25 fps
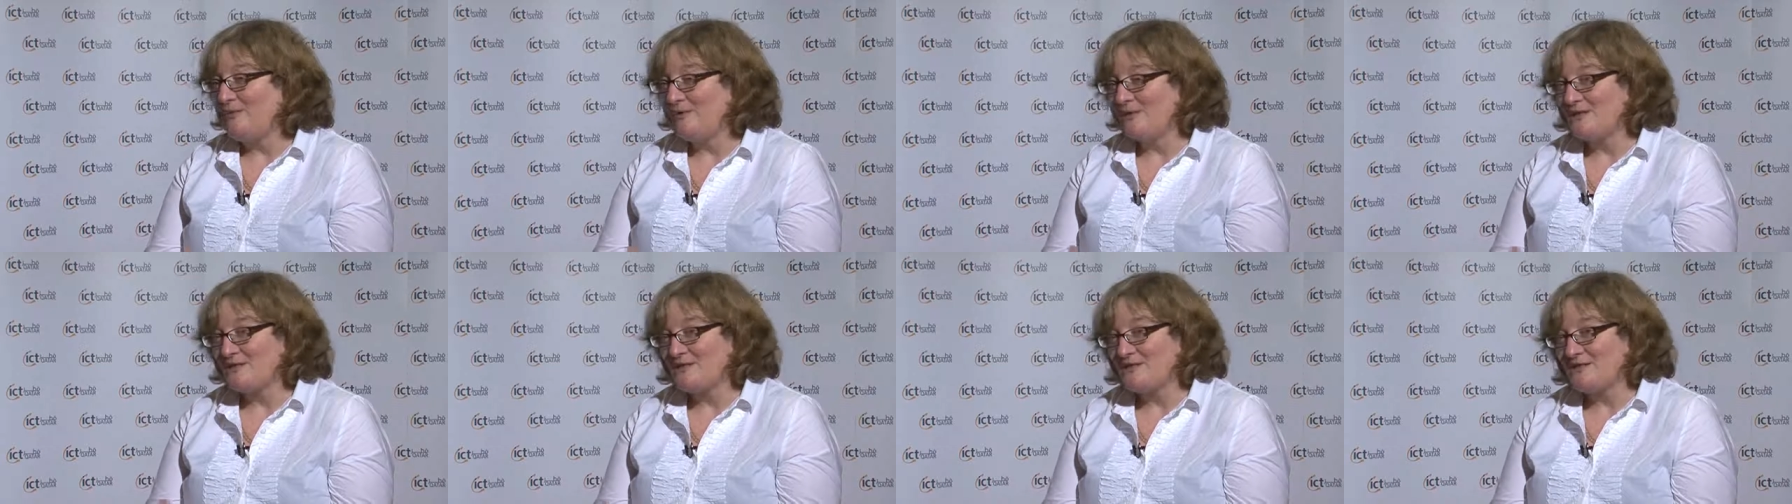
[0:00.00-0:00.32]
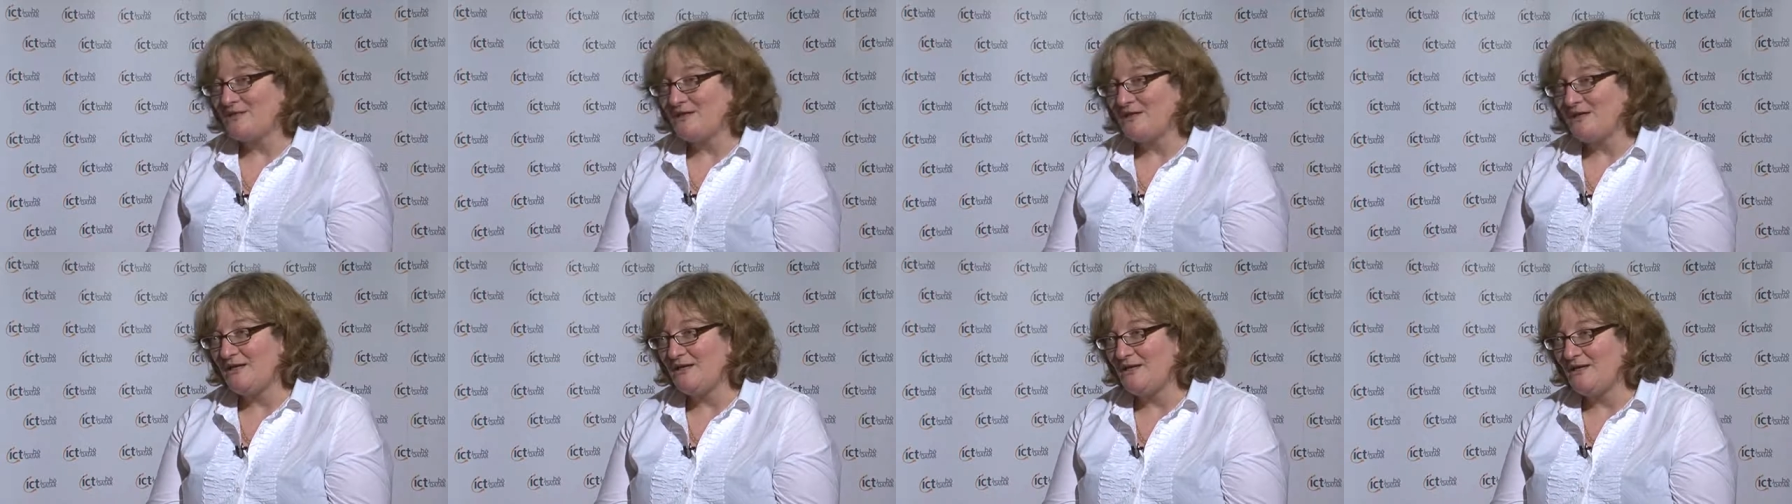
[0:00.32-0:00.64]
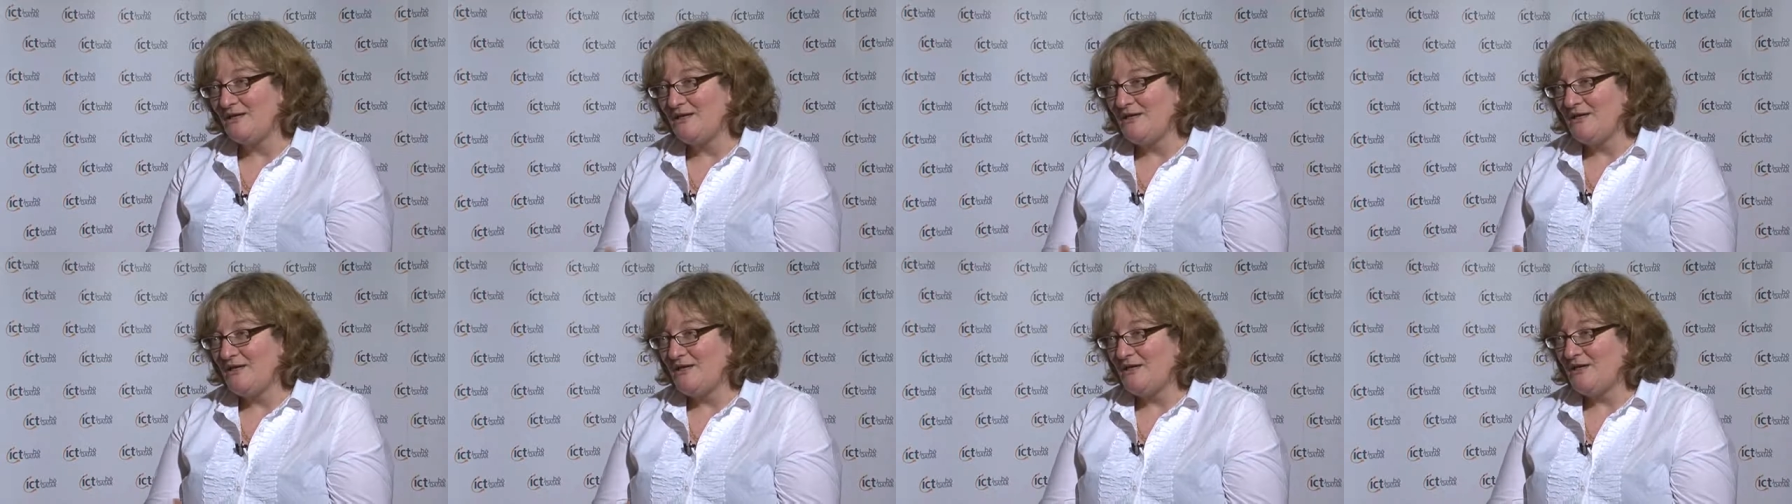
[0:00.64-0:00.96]
But
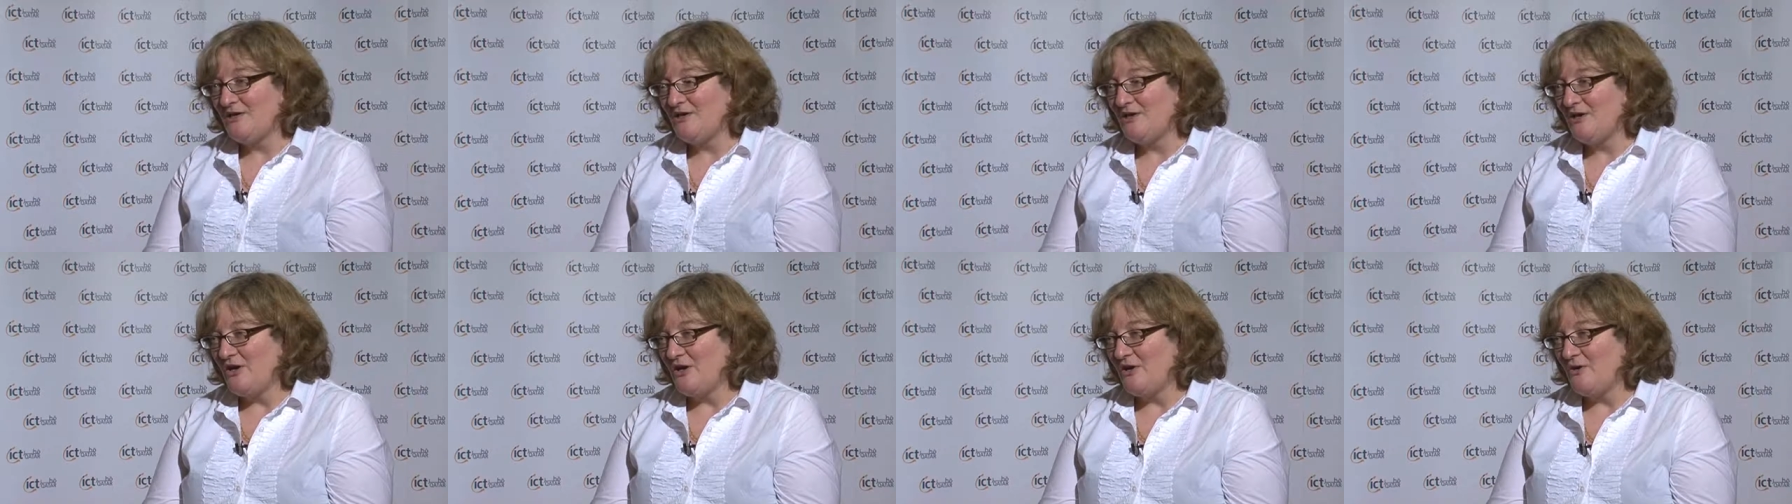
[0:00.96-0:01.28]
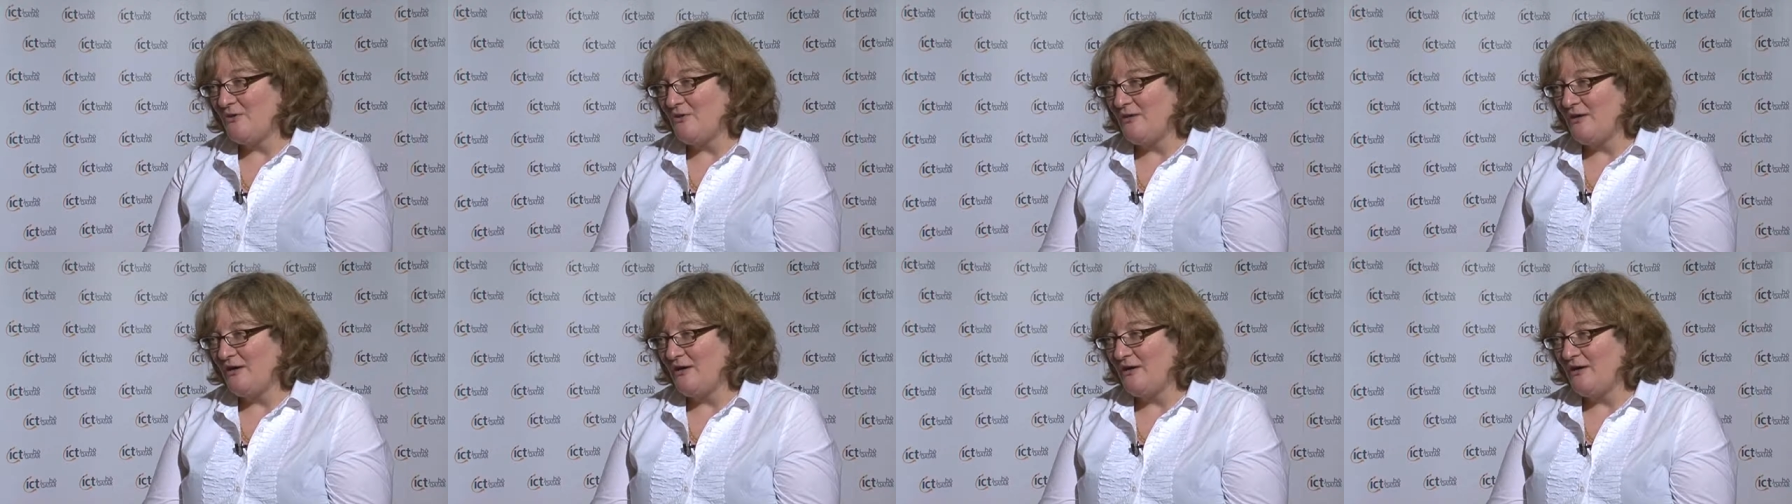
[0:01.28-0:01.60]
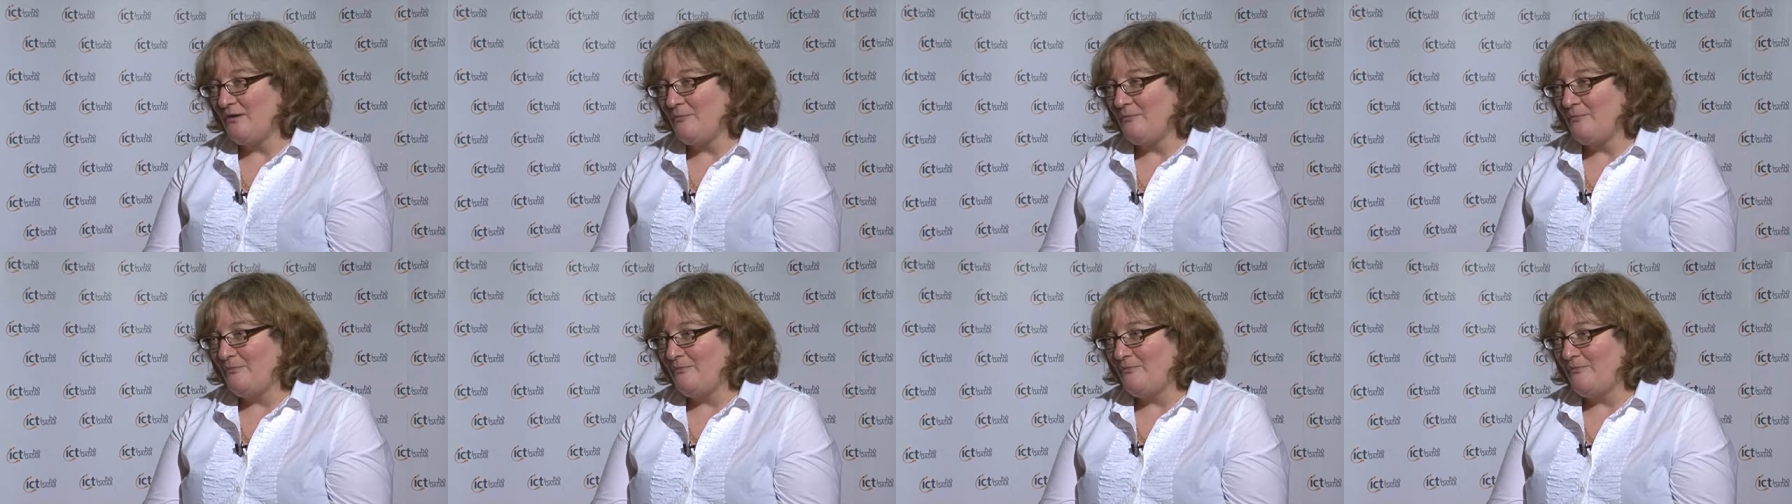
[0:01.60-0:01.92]
you
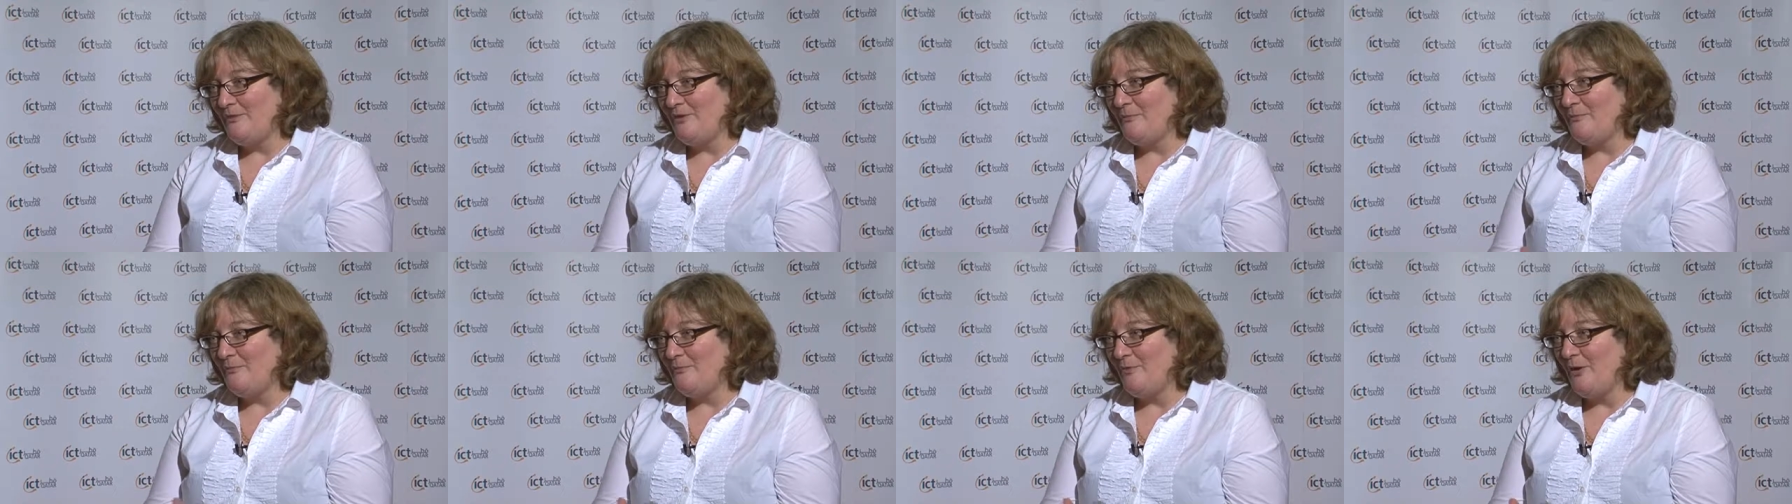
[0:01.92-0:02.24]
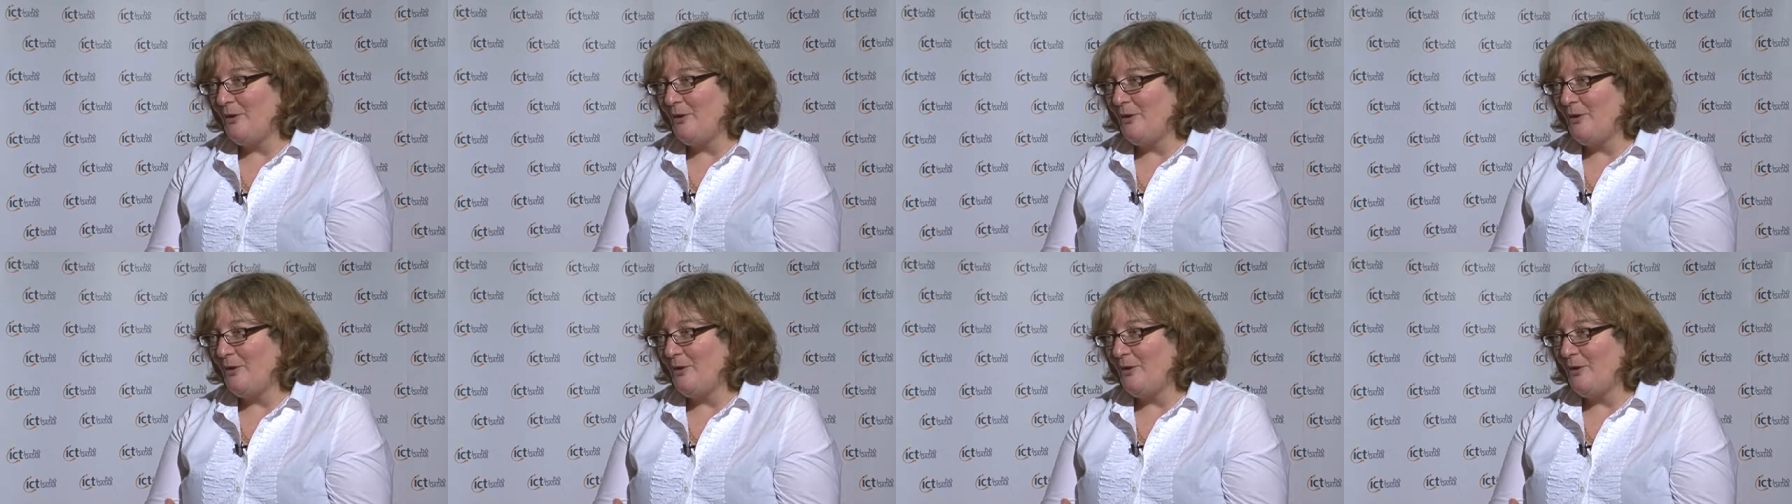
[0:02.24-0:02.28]
know,